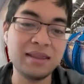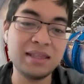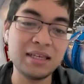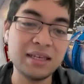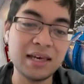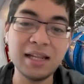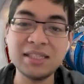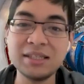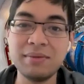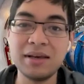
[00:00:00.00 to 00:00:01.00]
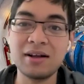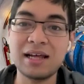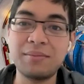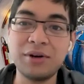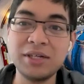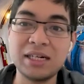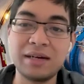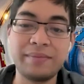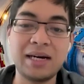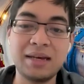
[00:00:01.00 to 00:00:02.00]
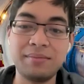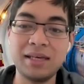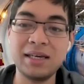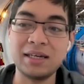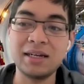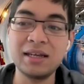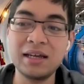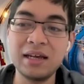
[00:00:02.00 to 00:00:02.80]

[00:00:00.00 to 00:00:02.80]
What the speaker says: the LHCb collaboration I'm in